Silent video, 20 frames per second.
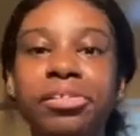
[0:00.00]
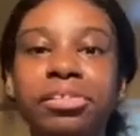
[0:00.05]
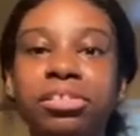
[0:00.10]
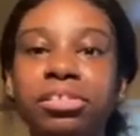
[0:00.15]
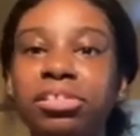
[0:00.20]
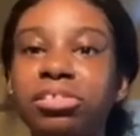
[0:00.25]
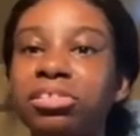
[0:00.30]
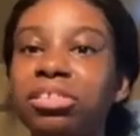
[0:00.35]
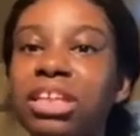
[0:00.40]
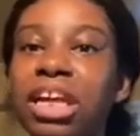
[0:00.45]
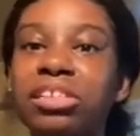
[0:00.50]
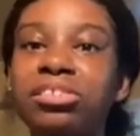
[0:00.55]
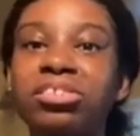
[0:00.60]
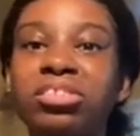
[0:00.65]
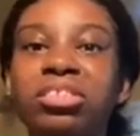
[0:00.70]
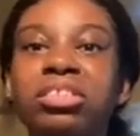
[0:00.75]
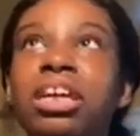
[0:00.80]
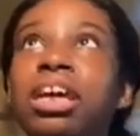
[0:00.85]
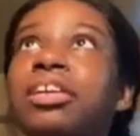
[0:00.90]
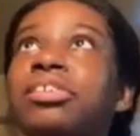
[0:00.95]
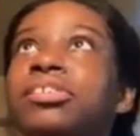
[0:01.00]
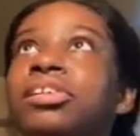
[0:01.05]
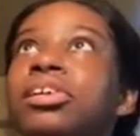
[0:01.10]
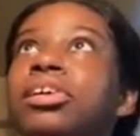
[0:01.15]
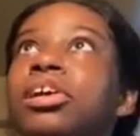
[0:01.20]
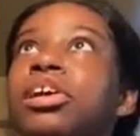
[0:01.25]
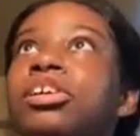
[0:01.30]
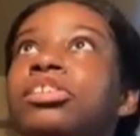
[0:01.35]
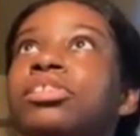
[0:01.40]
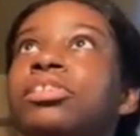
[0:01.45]
That's just how they
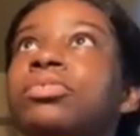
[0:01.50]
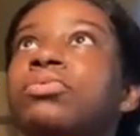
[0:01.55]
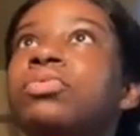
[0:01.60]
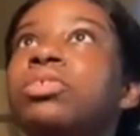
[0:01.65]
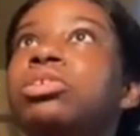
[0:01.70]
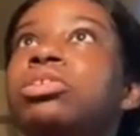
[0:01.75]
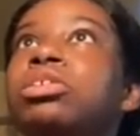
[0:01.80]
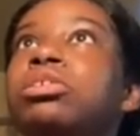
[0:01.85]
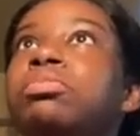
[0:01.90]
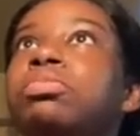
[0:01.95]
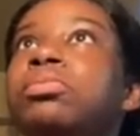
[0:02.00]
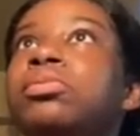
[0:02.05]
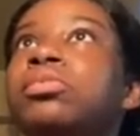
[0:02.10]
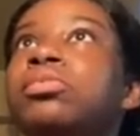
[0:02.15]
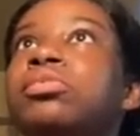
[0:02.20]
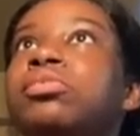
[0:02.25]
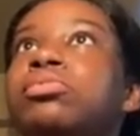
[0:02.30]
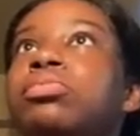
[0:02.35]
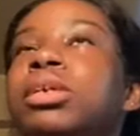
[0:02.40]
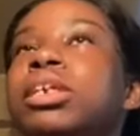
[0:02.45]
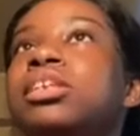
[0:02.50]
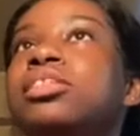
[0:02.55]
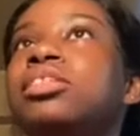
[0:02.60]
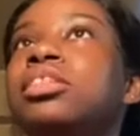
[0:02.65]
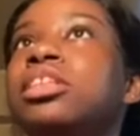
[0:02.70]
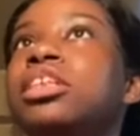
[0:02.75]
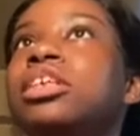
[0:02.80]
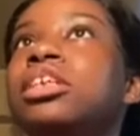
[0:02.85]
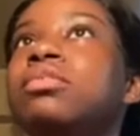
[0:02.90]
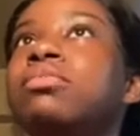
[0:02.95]
are. They're very
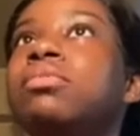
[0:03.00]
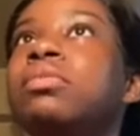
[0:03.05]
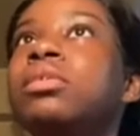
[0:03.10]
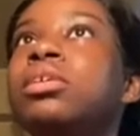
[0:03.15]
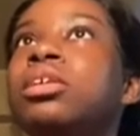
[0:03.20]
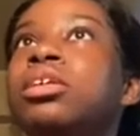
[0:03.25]
persuasive.